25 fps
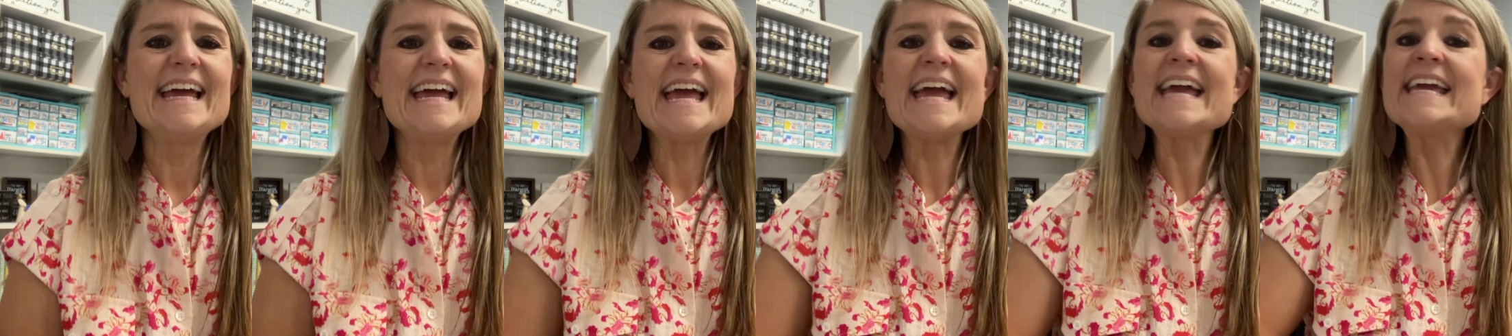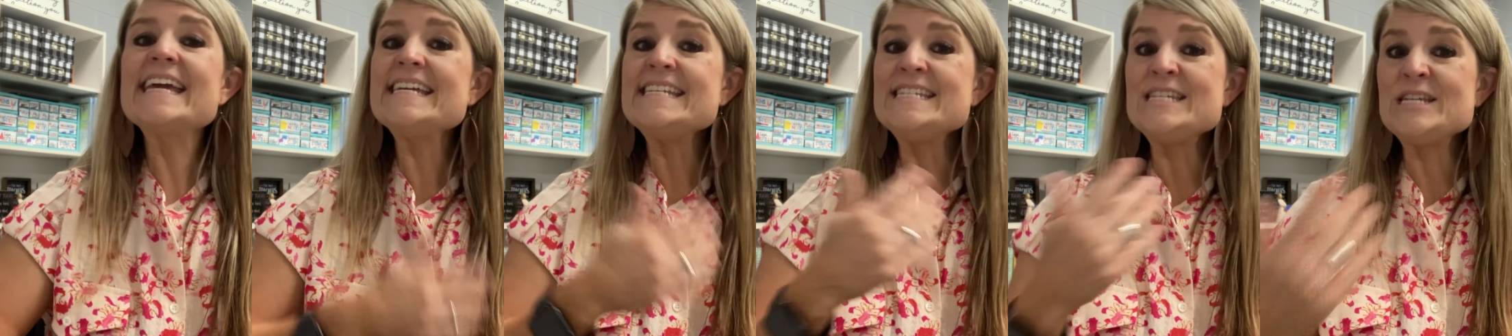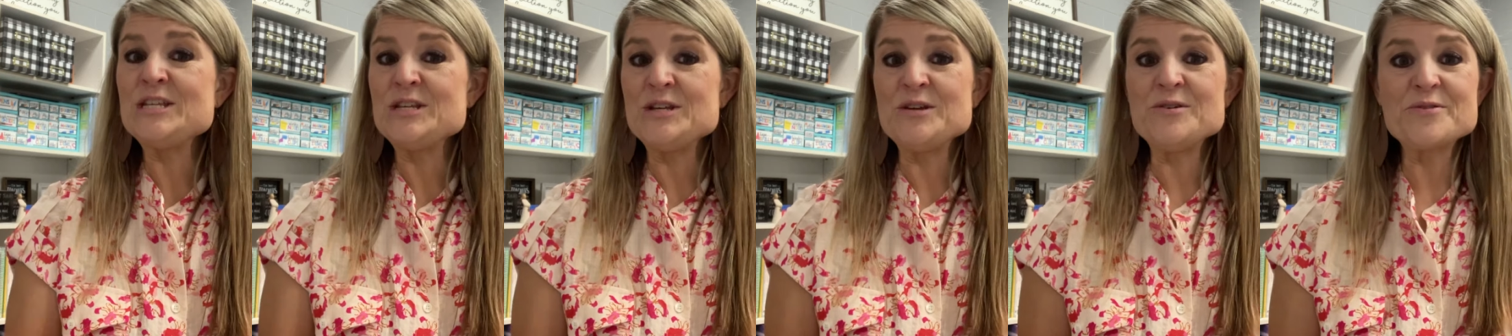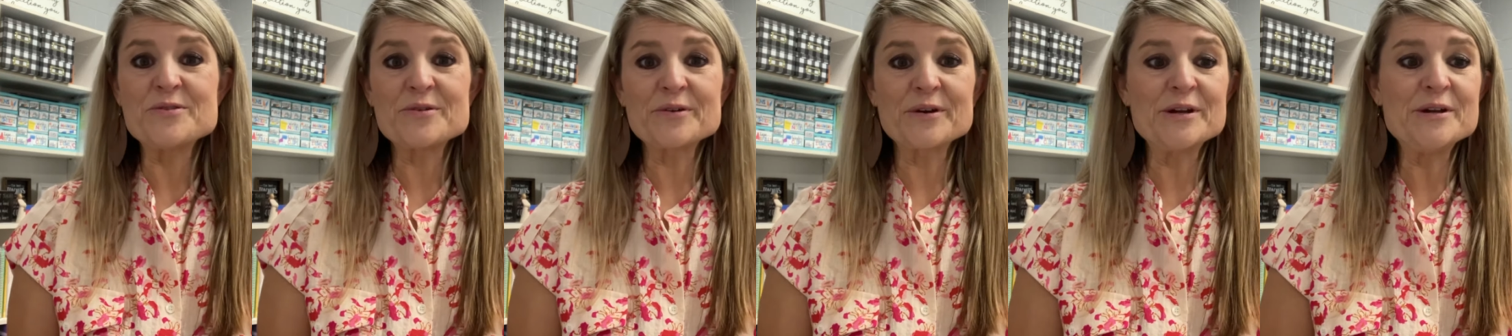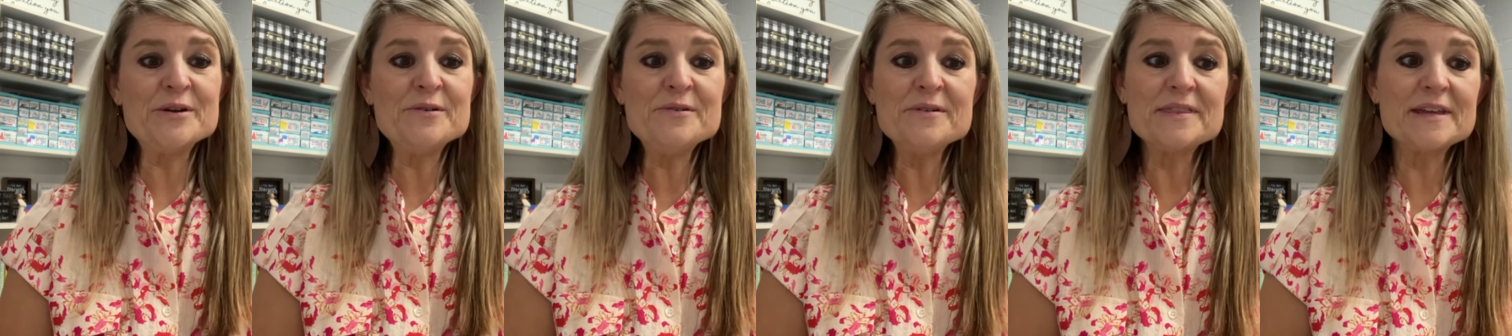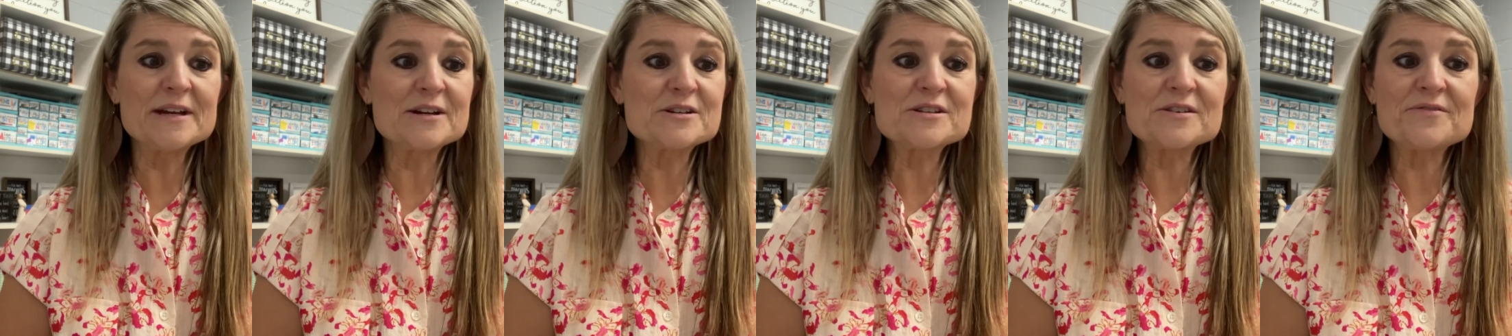And continue through.
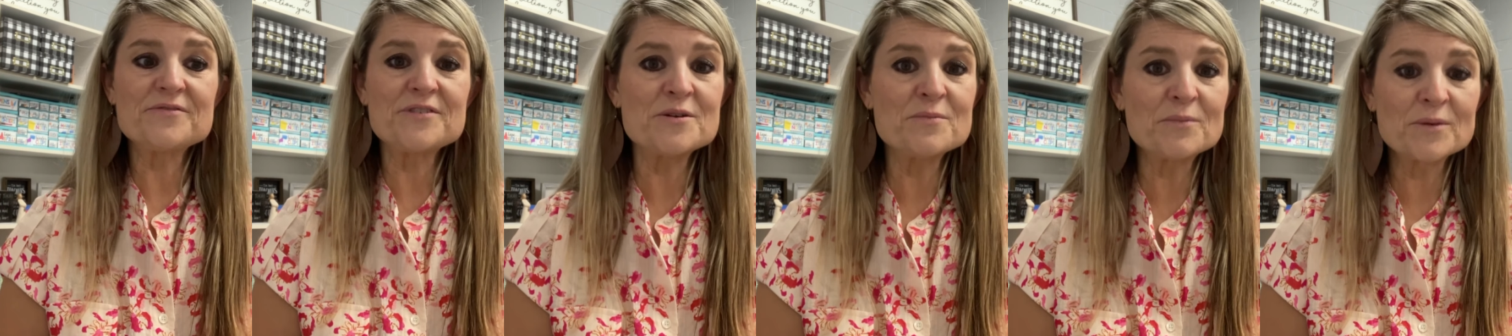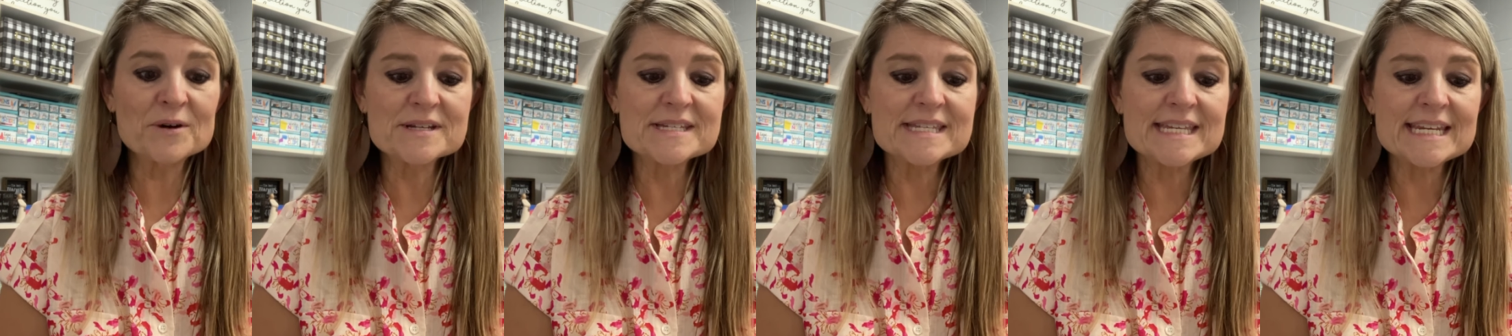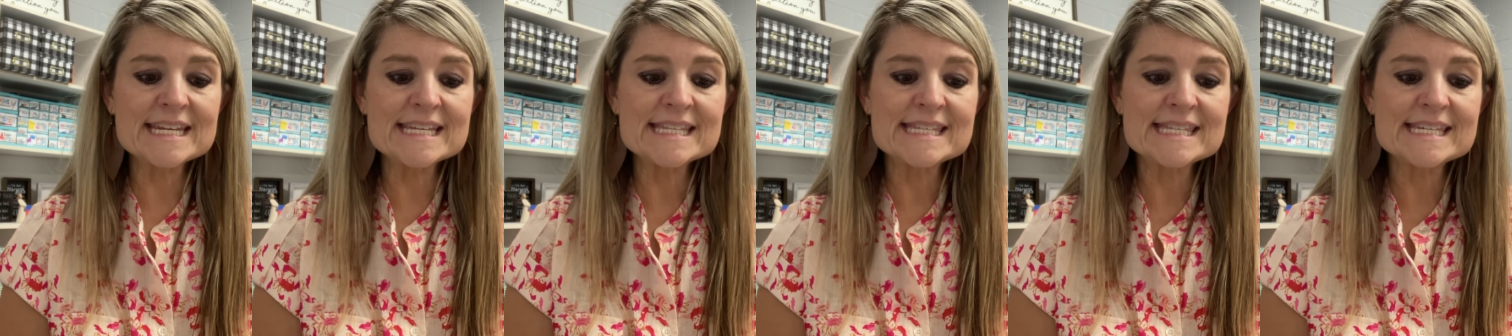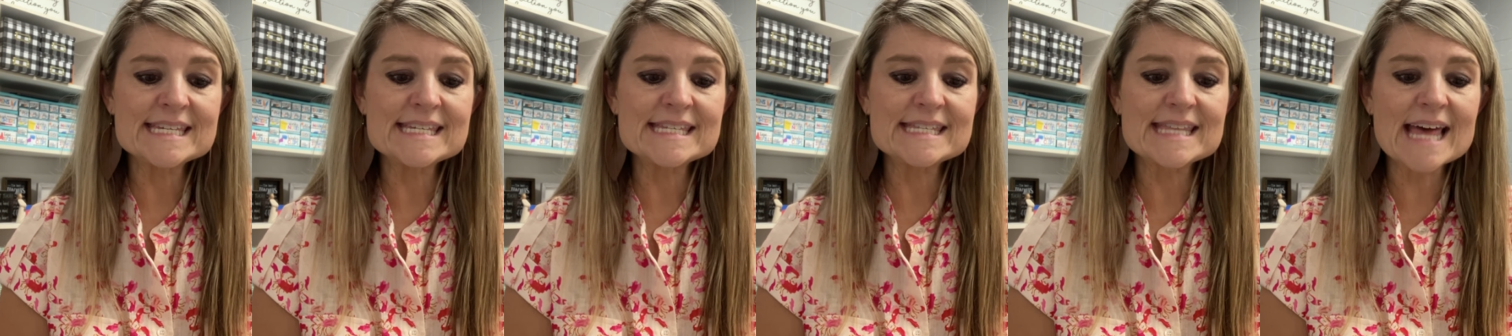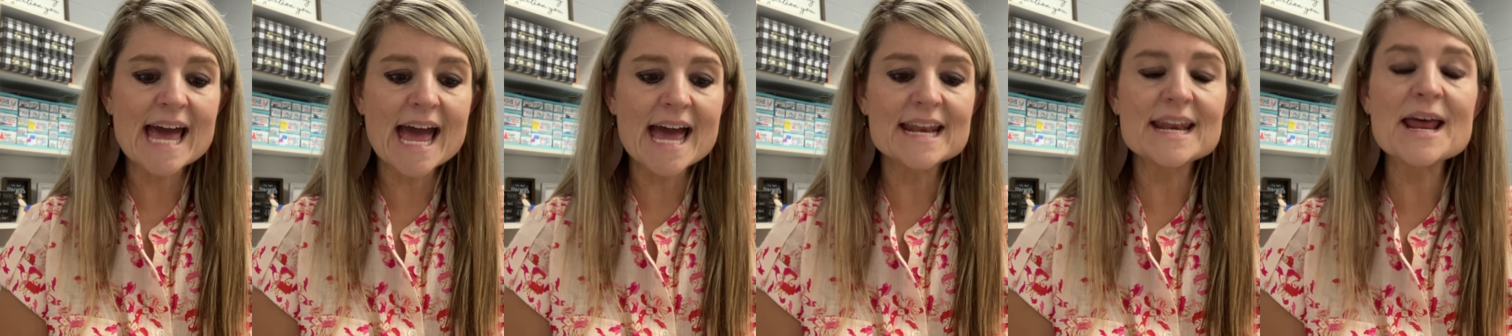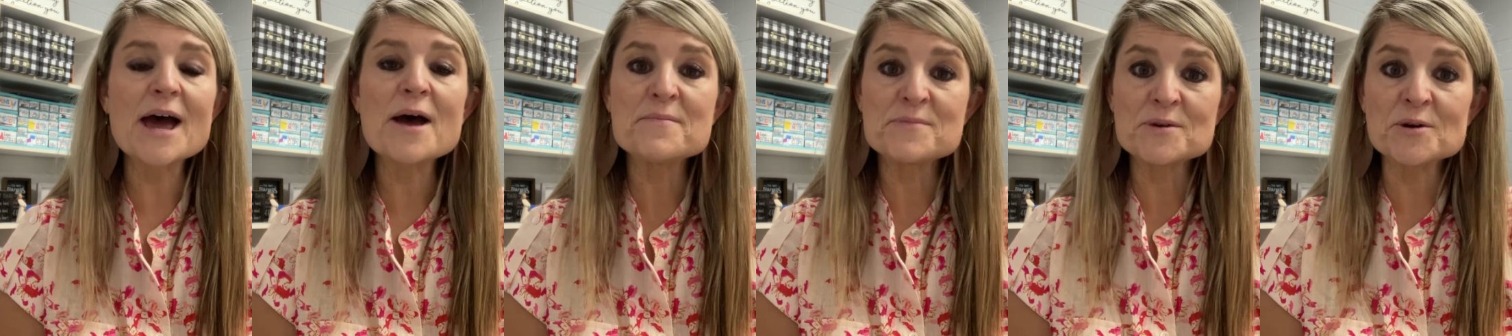There's a few more sentences that
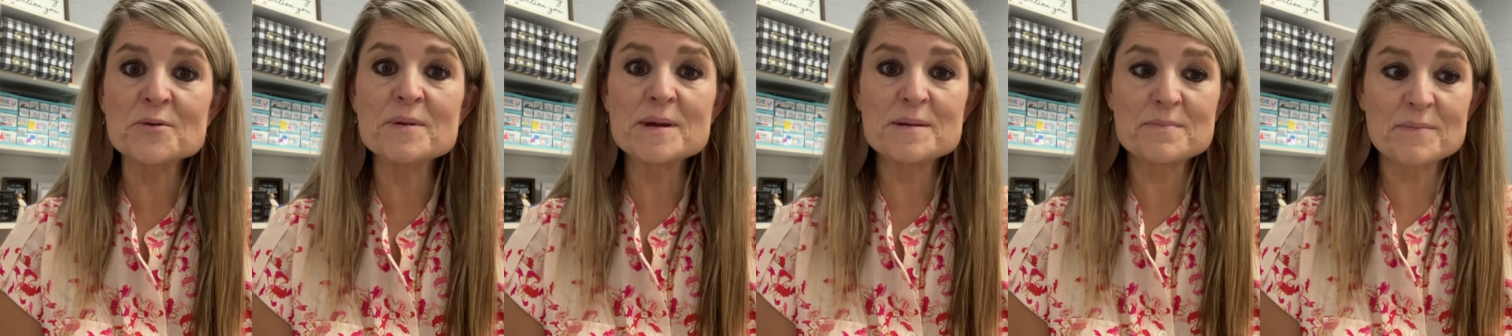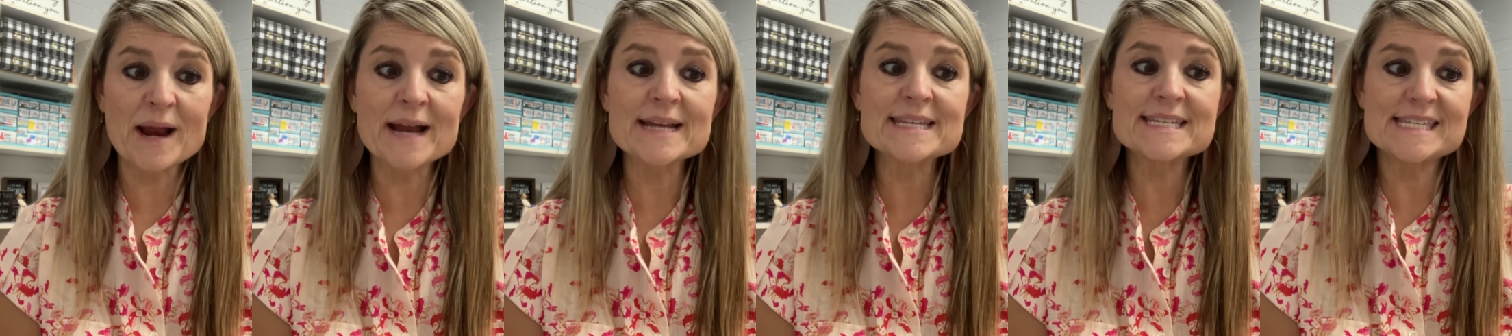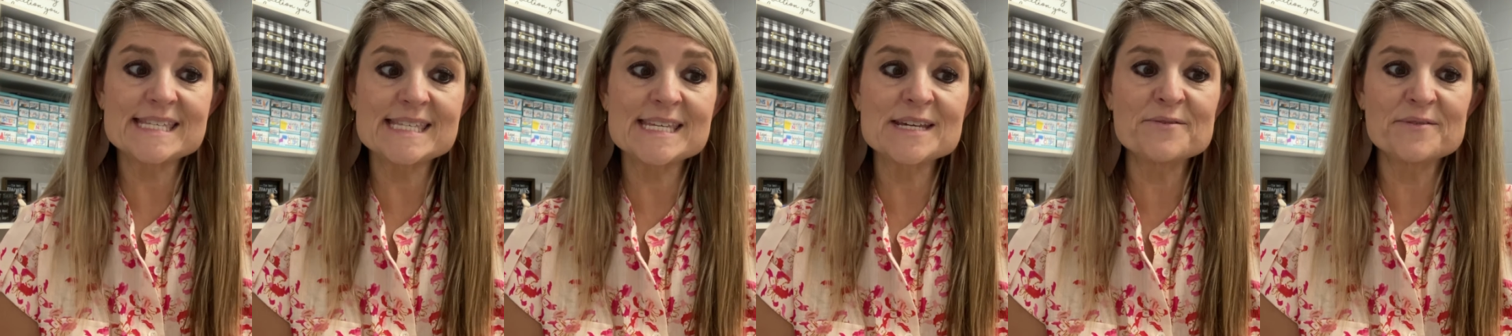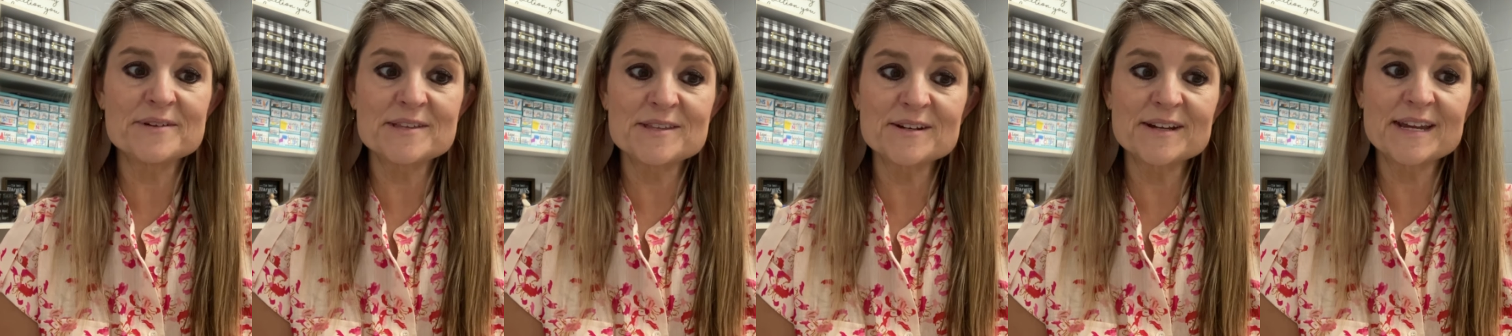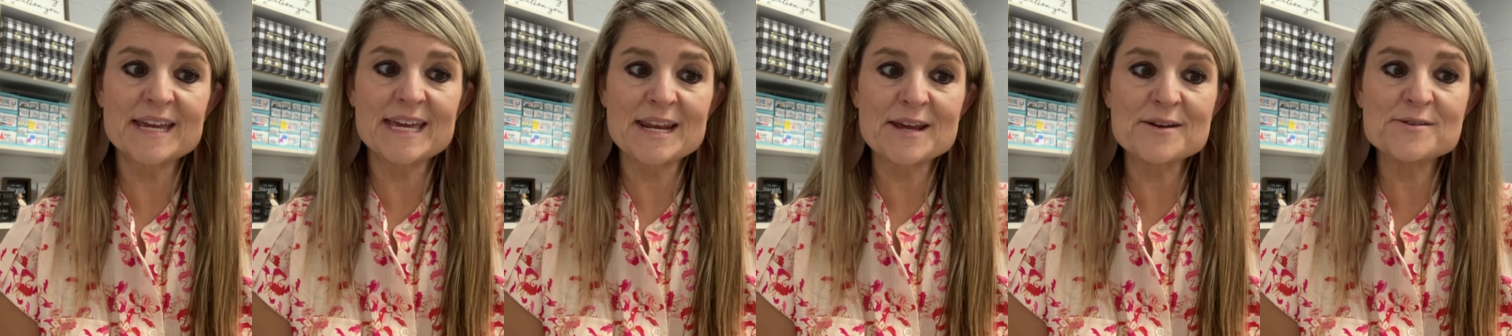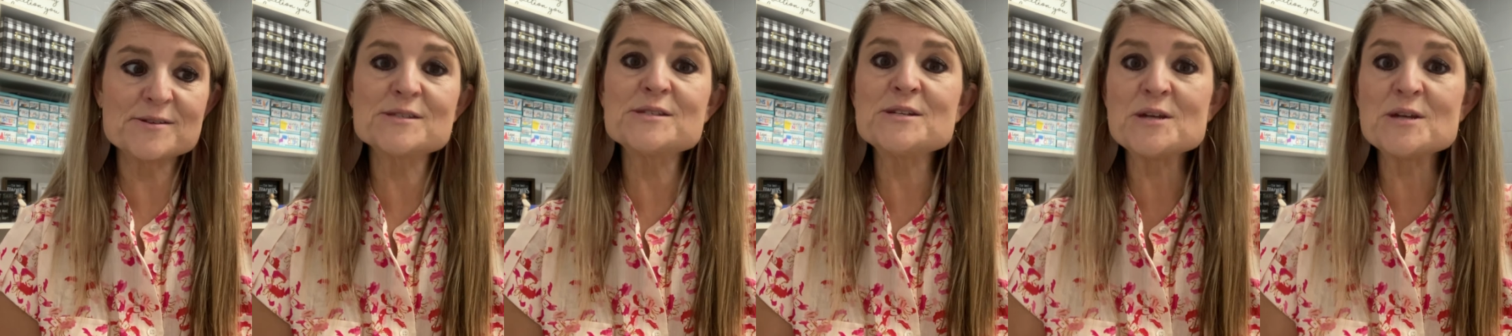you'll be practicing with your kiddos,